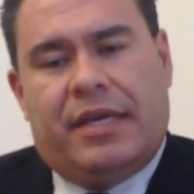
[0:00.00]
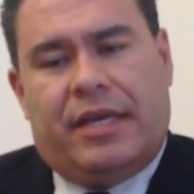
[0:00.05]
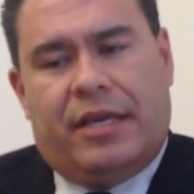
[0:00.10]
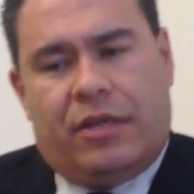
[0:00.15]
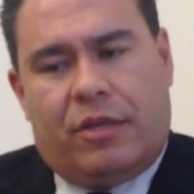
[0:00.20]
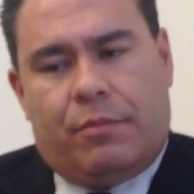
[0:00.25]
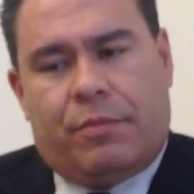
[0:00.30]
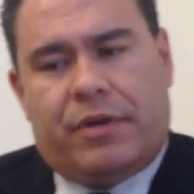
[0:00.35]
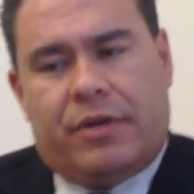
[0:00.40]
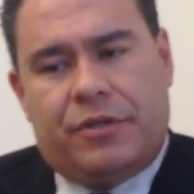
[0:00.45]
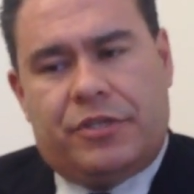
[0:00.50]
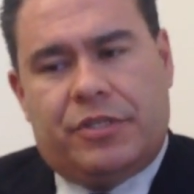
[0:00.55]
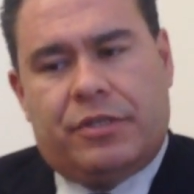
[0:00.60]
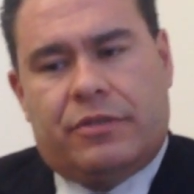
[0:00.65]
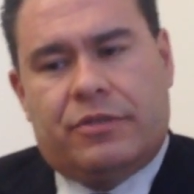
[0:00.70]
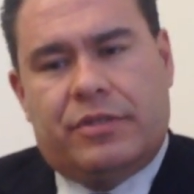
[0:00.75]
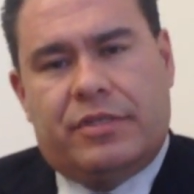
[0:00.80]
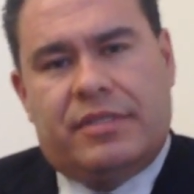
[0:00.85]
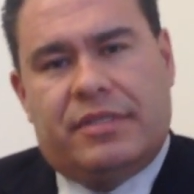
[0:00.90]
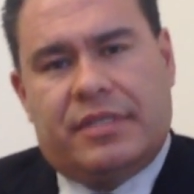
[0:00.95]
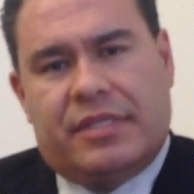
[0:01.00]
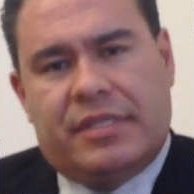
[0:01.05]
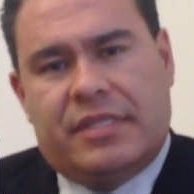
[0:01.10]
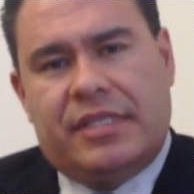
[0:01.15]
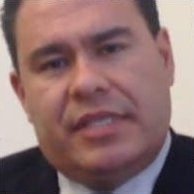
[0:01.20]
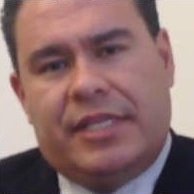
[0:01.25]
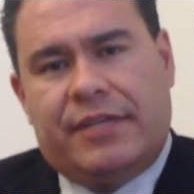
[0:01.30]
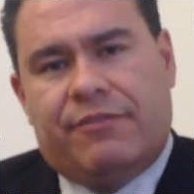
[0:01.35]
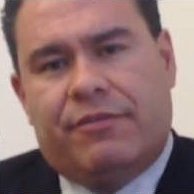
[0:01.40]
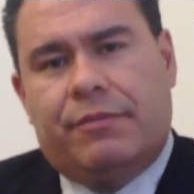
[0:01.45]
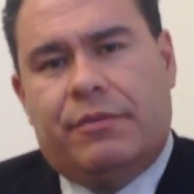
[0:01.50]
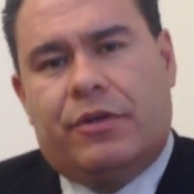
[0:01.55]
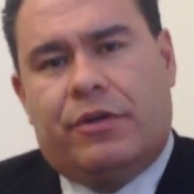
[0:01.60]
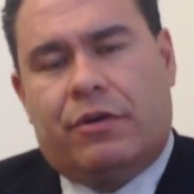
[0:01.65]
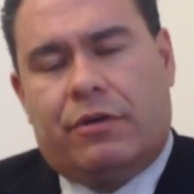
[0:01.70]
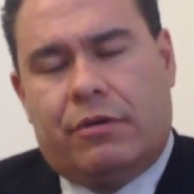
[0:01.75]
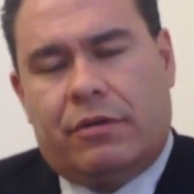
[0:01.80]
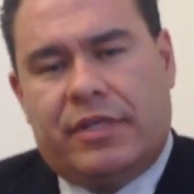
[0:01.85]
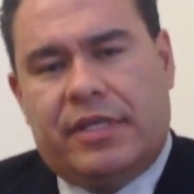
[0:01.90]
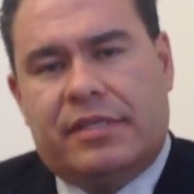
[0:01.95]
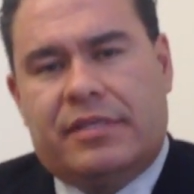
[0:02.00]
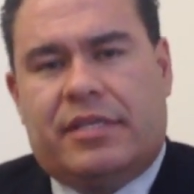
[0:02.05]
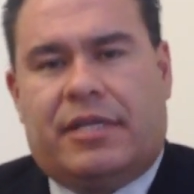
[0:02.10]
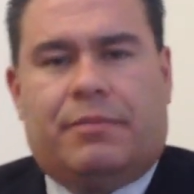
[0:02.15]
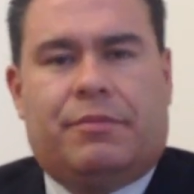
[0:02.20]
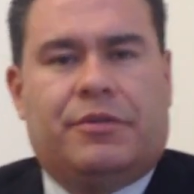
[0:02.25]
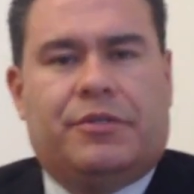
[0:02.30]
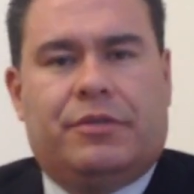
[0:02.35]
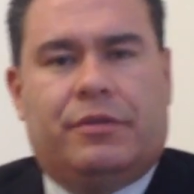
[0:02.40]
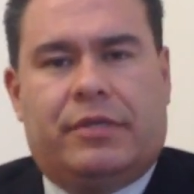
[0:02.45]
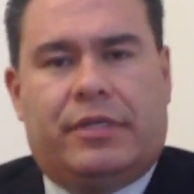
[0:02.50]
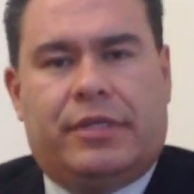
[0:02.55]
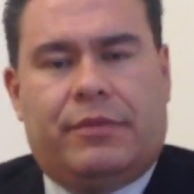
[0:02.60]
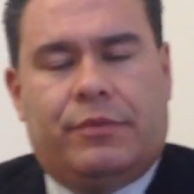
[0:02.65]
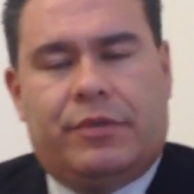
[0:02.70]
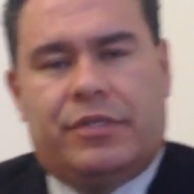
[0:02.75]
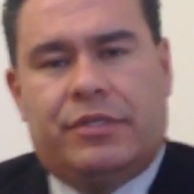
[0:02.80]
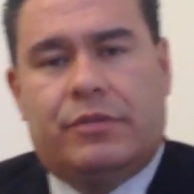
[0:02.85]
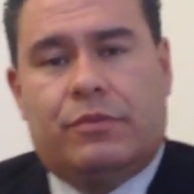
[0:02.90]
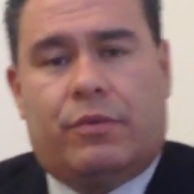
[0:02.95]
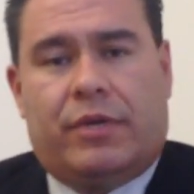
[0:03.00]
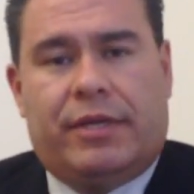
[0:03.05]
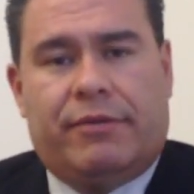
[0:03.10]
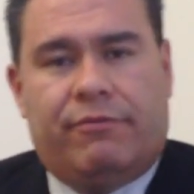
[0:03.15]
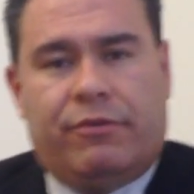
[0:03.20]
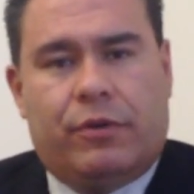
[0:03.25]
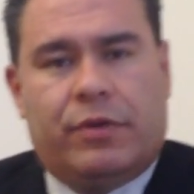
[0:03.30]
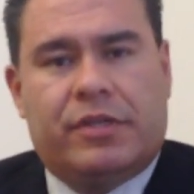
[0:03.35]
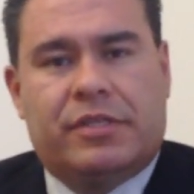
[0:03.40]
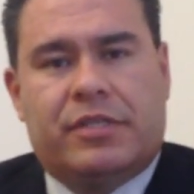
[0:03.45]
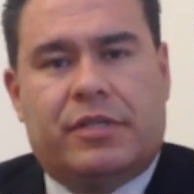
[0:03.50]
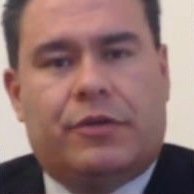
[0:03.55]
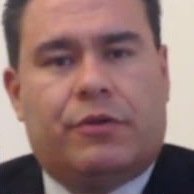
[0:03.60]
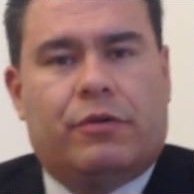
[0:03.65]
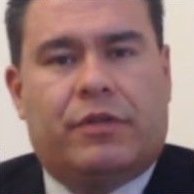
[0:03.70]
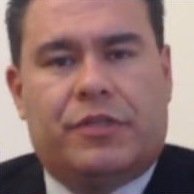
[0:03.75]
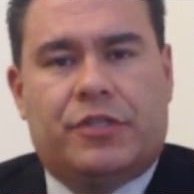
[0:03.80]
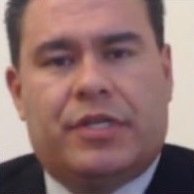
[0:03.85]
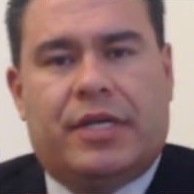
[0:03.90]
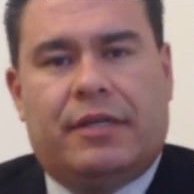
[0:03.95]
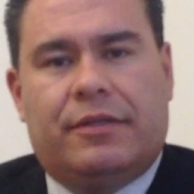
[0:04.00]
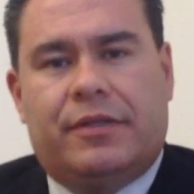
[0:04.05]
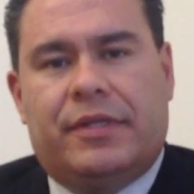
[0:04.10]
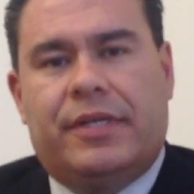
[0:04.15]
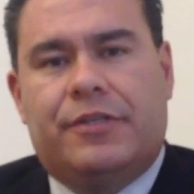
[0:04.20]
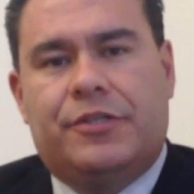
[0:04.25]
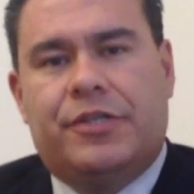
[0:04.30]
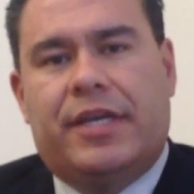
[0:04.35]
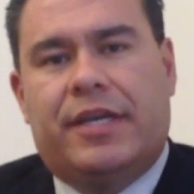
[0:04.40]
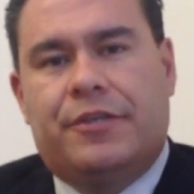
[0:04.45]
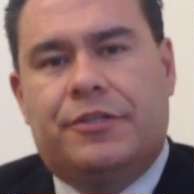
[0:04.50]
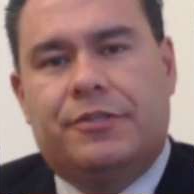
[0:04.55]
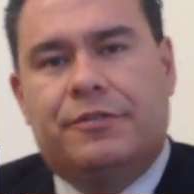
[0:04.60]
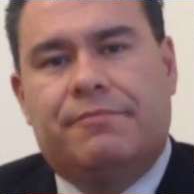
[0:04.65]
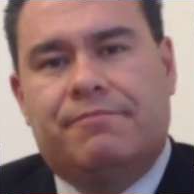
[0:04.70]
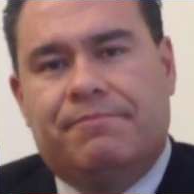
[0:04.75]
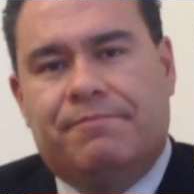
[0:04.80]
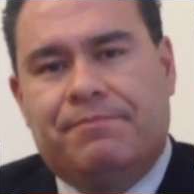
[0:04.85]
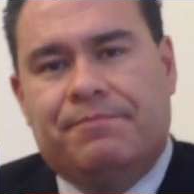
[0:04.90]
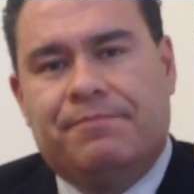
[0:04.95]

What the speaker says: help our children succeed from the earliest opportunity, which is why I'm focused on early childhood education.